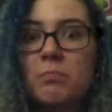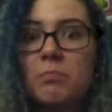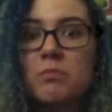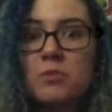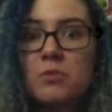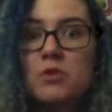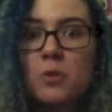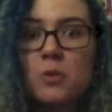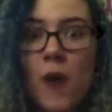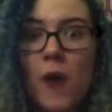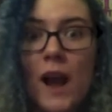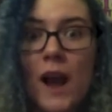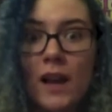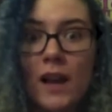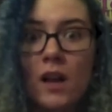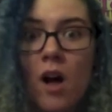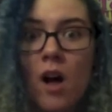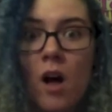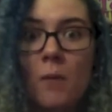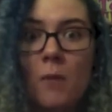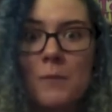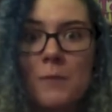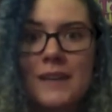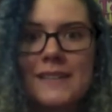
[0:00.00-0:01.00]
try to
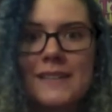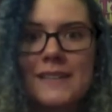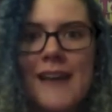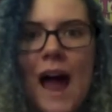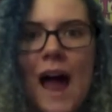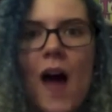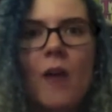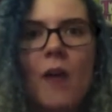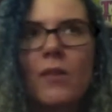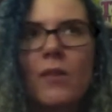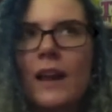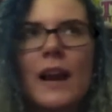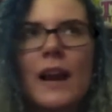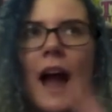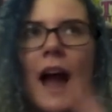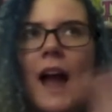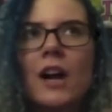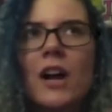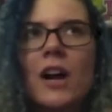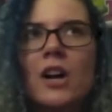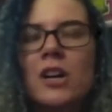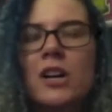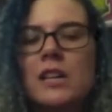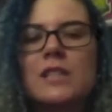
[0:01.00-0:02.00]
calm me down. Like, I
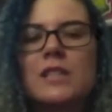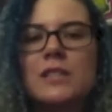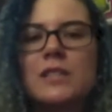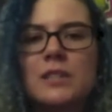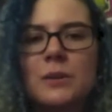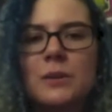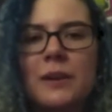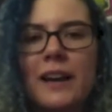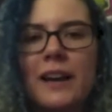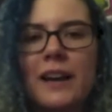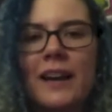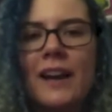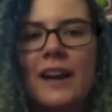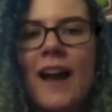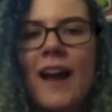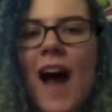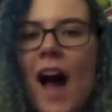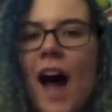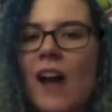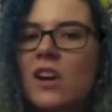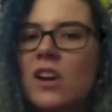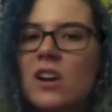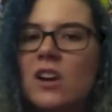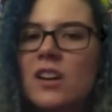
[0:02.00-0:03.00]
couldn't do it.
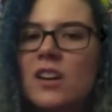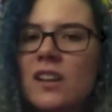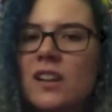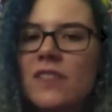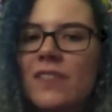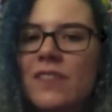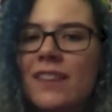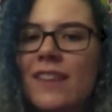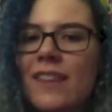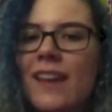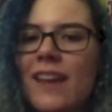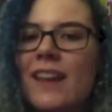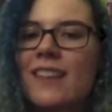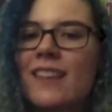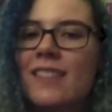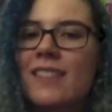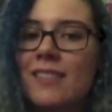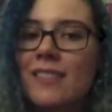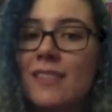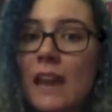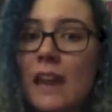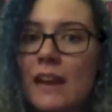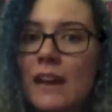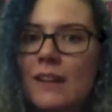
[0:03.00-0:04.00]
I couldn't even like
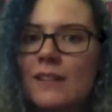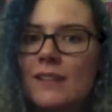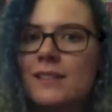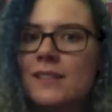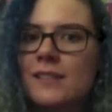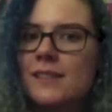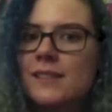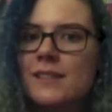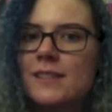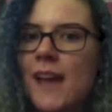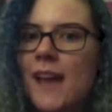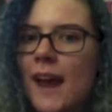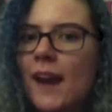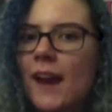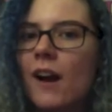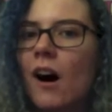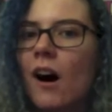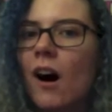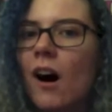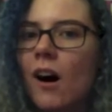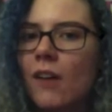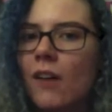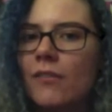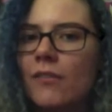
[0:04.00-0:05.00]
think to take
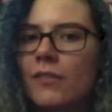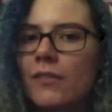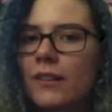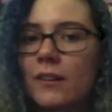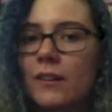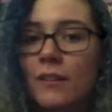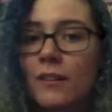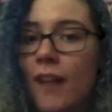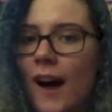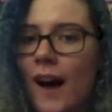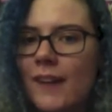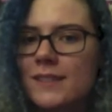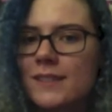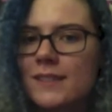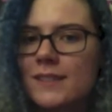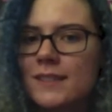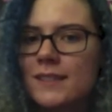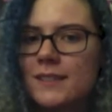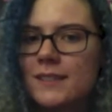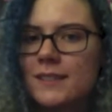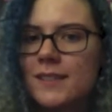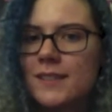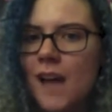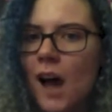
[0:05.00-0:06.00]
off the
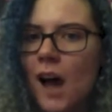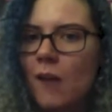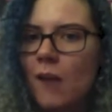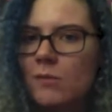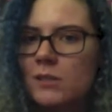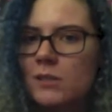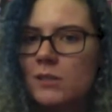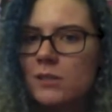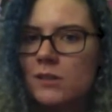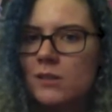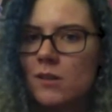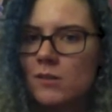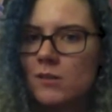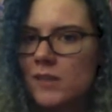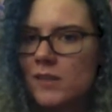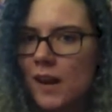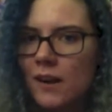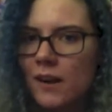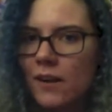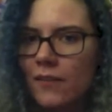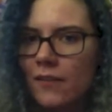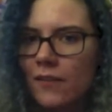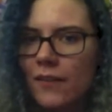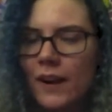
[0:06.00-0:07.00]
glasses. I was so
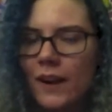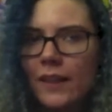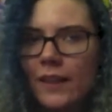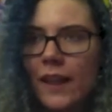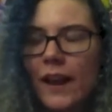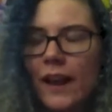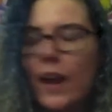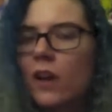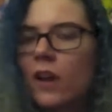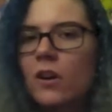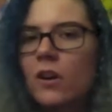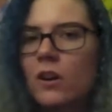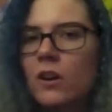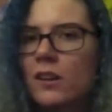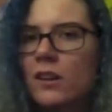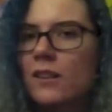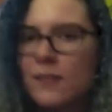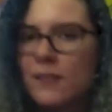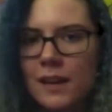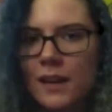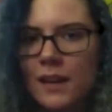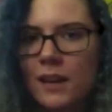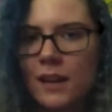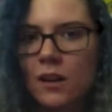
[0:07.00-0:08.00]
terrified, like I couldn't
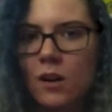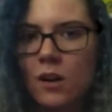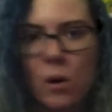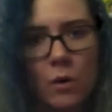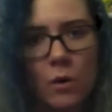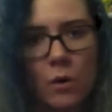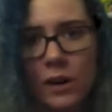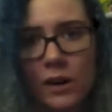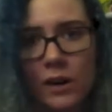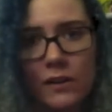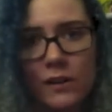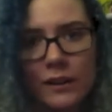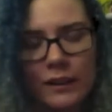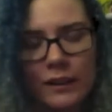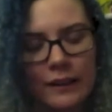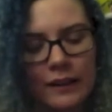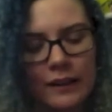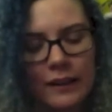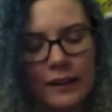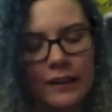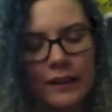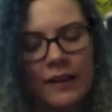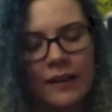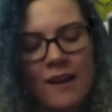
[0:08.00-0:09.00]
think
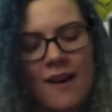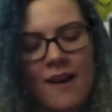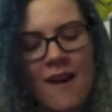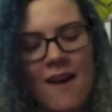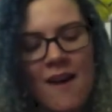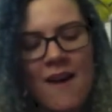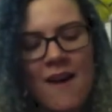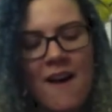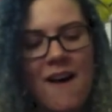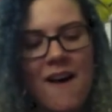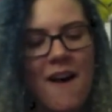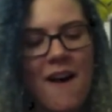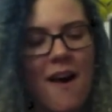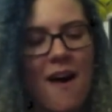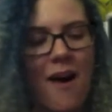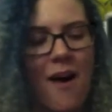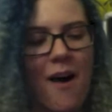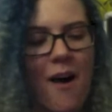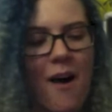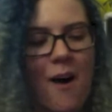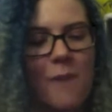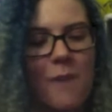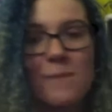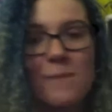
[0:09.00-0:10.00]
coherently.
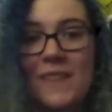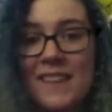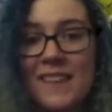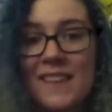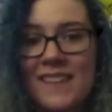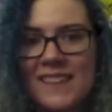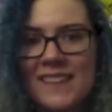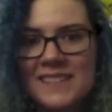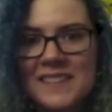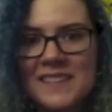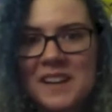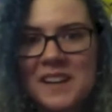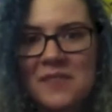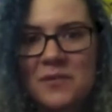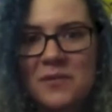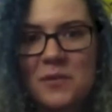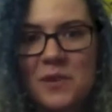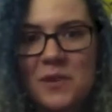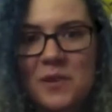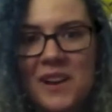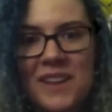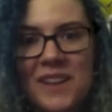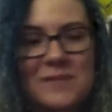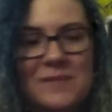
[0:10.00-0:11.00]
That's enough of
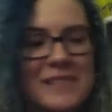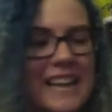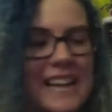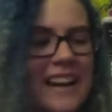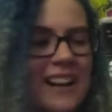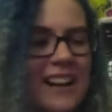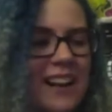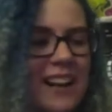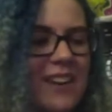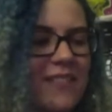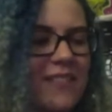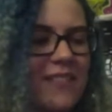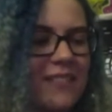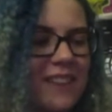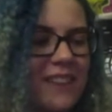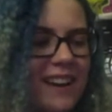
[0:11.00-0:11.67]
what I'm scared of.